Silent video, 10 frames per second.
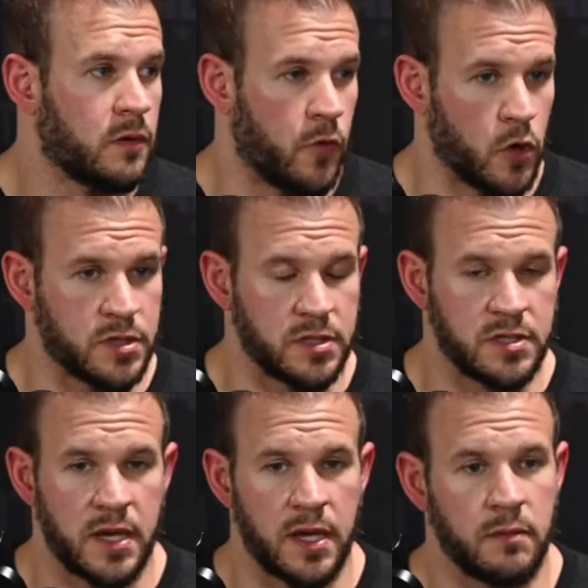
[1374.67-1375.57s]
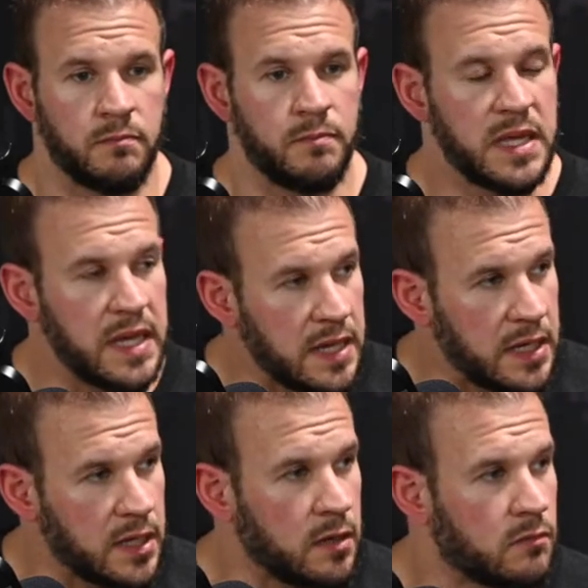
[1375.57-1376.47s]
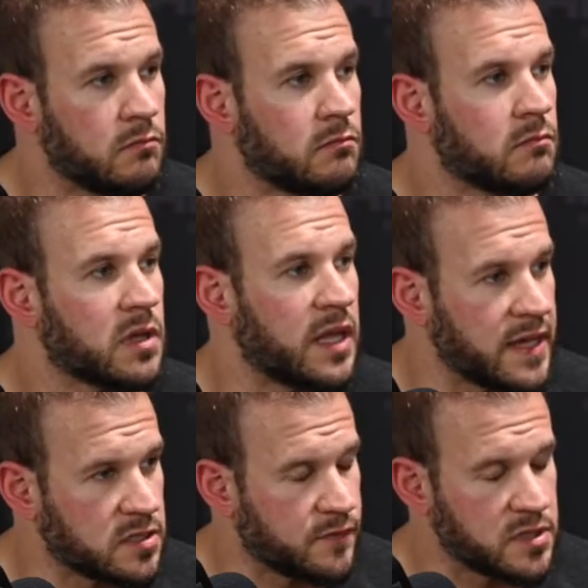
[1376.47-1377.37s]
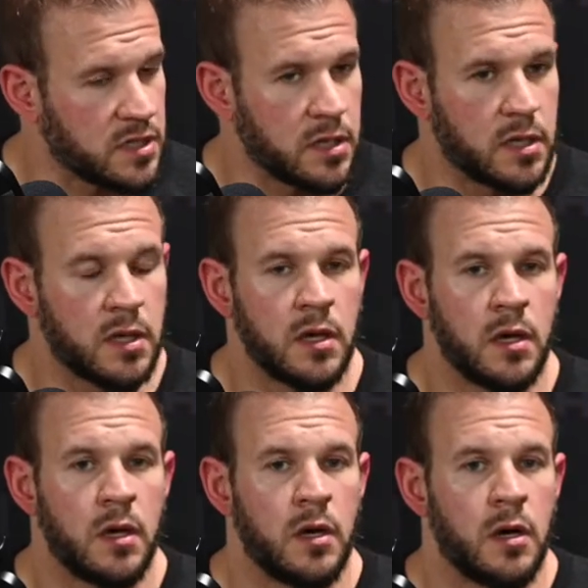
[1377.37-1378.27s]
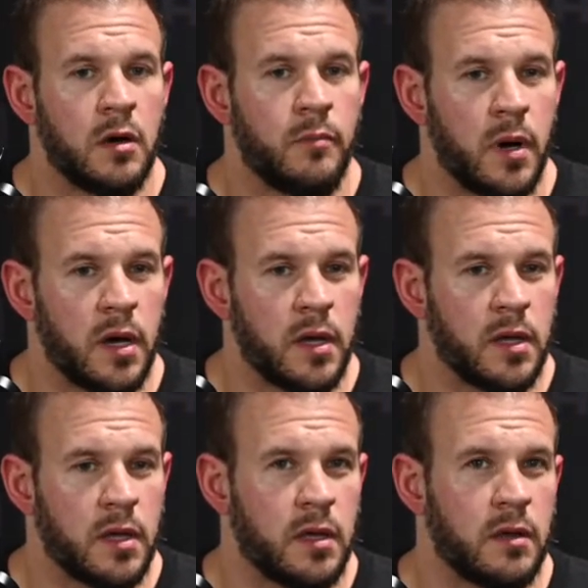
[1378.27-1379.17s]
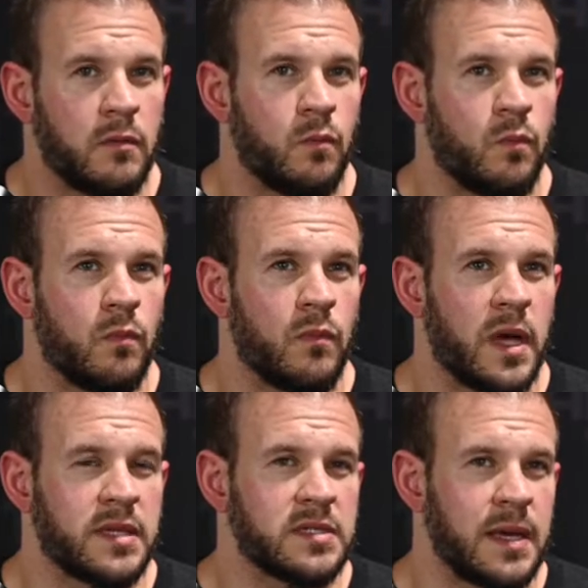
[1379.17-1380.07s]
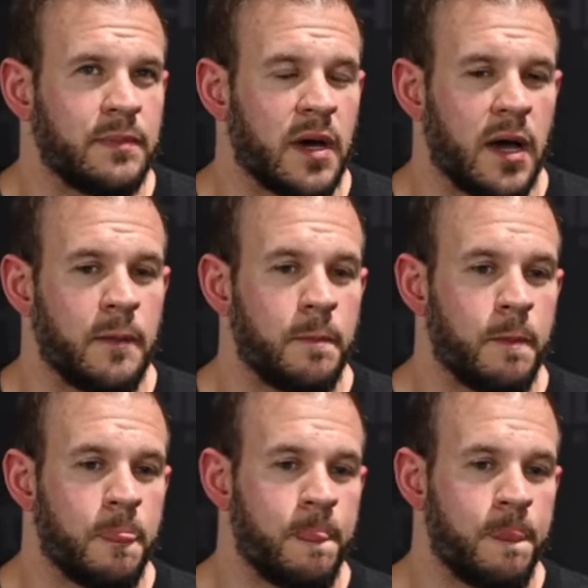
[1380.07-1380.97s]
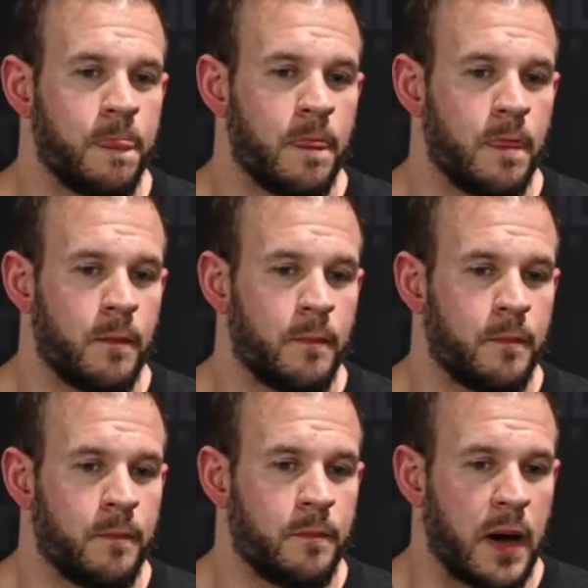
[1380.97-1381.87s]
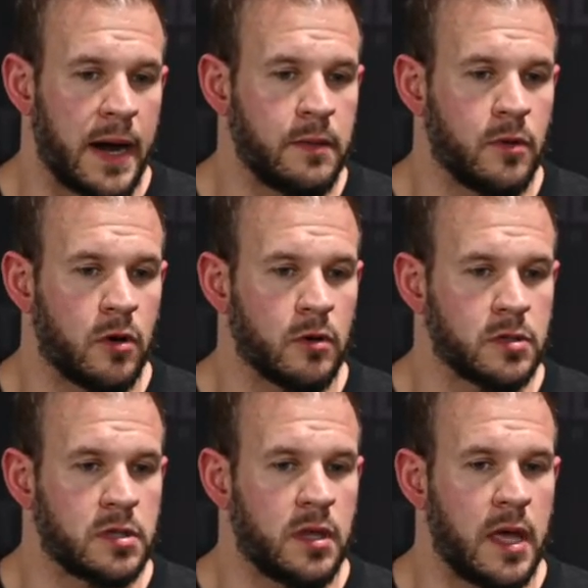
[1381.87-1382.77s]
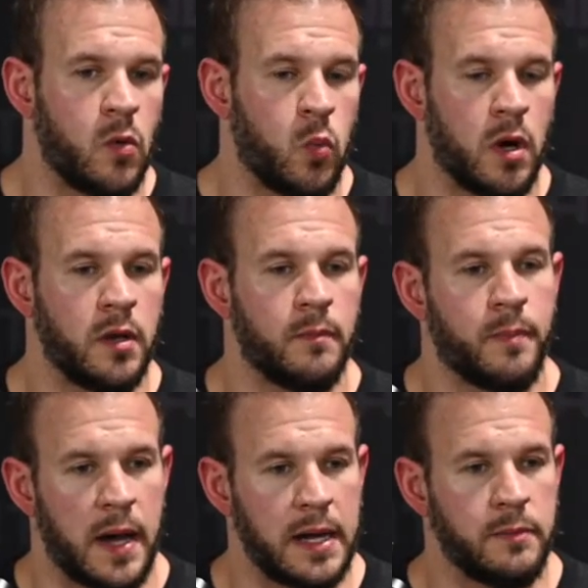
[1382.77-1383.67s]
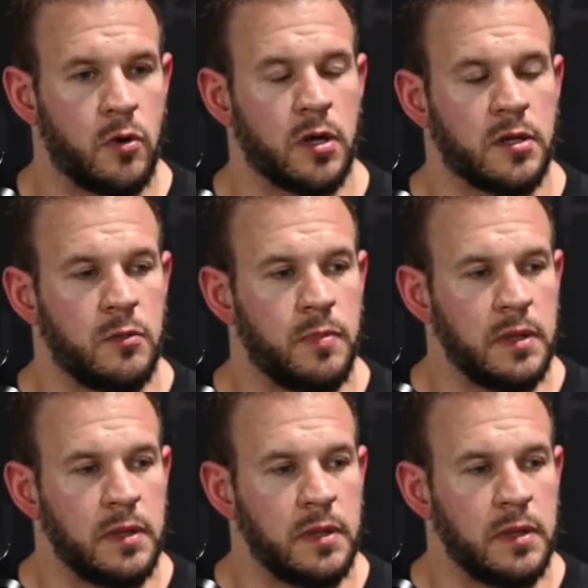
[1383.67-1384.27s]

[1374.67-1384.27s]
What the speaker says: versus, say, bikini, classic physique. But at the same time, bodybuilders, they want bodybuilding to be